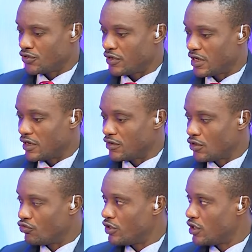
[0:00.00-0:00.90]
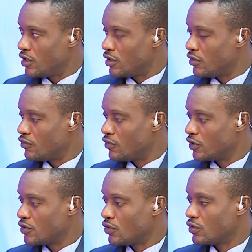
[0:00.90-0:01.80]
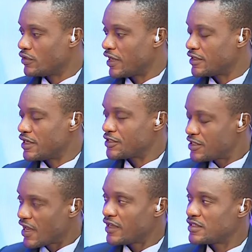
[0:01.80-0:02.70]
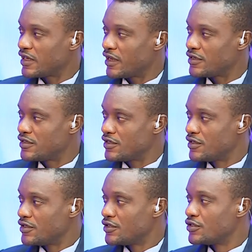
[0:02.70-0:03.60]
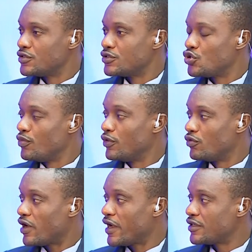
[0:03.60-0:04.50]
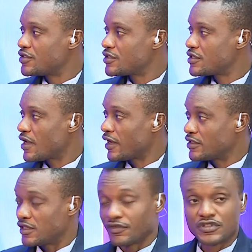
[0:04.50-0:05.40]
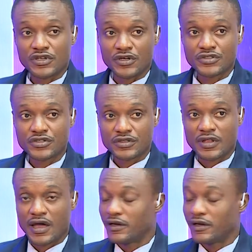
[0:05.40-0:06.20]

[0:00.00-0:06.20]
Shoneye, we were told that they cited human rights activities, the